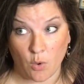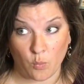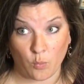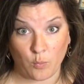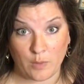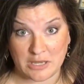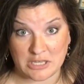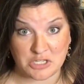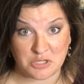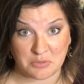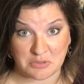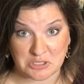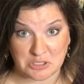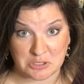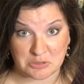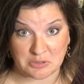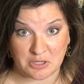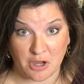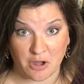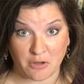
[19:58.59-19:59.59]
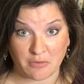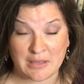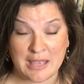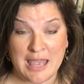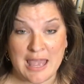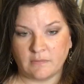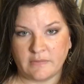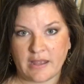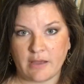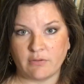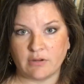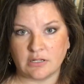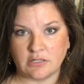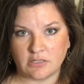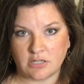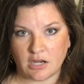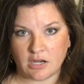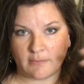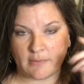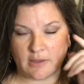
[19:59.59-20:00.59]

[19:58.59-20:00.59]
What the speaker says: We do it too, y'all. Now we're going to talk